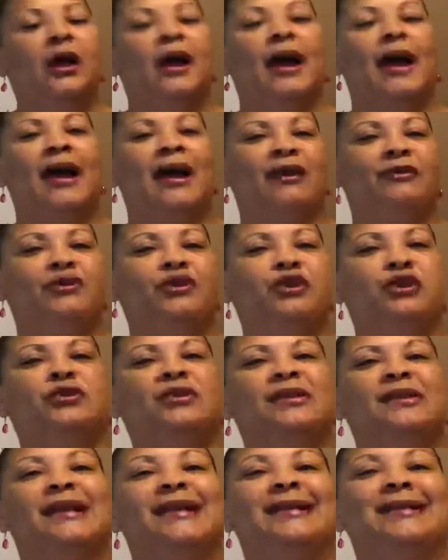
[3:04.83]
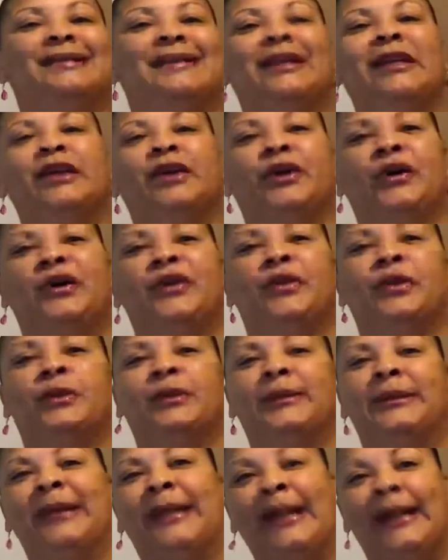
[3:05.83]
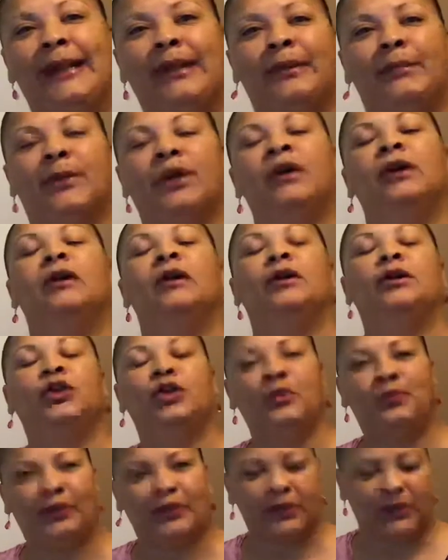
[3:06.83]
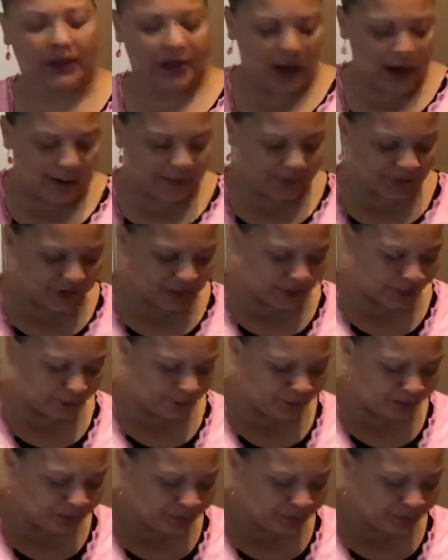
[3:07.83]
after you say dear and their name, you put a comma there.